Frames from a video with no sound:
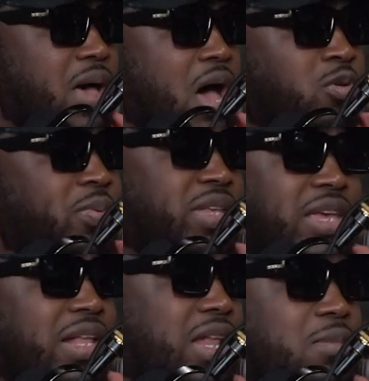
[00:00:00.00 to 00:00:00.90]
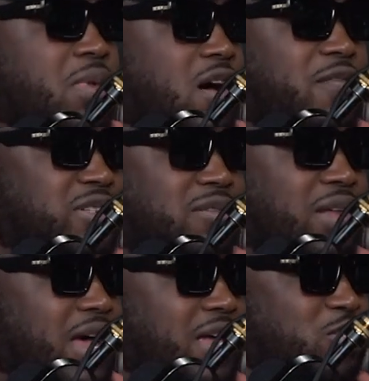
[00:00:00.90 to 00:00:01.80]
I would be yelling at my offensive
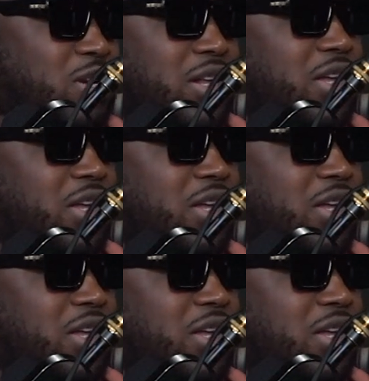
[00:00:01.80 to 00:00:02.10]
line, trying to,